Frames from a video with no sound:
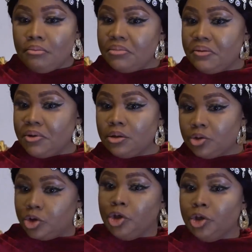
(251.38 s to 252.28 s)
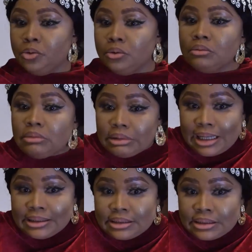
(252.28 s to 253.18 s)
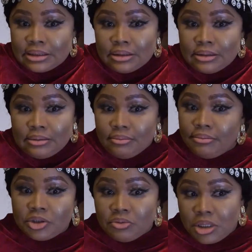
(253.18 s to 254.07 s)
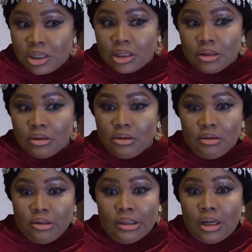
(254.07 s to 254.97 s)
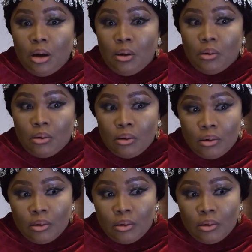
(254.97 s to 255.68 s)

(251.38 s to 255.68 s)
Maybe to you, yes. But to me, no.